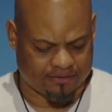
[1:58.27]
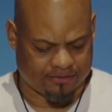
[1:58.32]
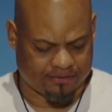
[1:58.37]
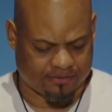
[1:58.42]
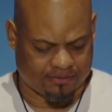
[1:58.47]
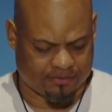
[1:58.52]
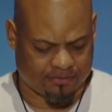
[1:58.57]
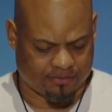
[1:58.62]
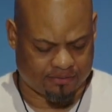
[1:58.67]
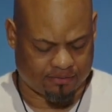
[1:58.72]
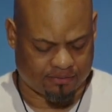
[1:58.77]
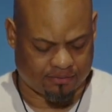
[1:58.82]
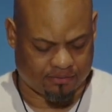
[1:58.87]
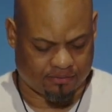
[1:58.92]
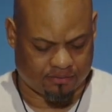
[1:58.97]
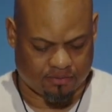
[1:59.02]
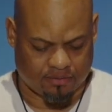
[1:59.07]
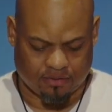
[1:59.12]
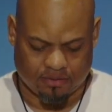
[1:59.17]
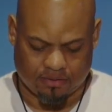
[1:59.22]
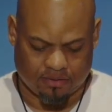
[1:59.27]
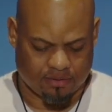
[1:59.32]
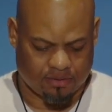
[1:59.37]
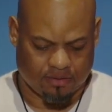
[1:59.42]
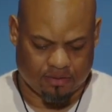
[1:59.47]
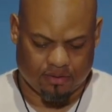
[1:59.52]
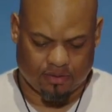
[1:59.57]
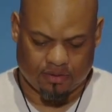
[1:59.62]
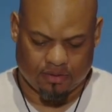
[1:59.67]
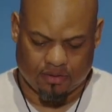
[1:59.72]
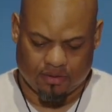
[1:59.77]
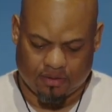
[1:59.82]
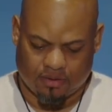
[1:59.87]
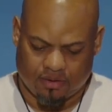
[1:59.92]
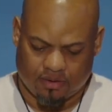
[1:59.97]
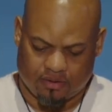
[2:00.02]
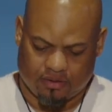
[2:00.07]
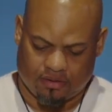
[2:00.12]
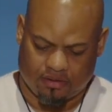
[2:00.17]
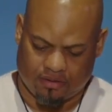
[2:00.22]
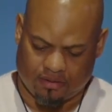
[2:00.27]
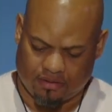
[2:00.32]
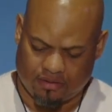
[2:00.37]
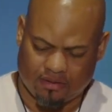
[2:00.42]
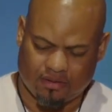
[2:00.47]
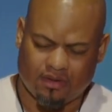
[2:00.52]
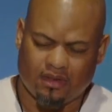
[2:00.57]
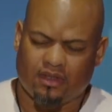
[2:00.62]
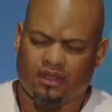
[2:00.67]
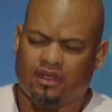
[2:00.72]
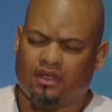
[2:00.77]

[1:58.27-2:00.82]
Nothing is said.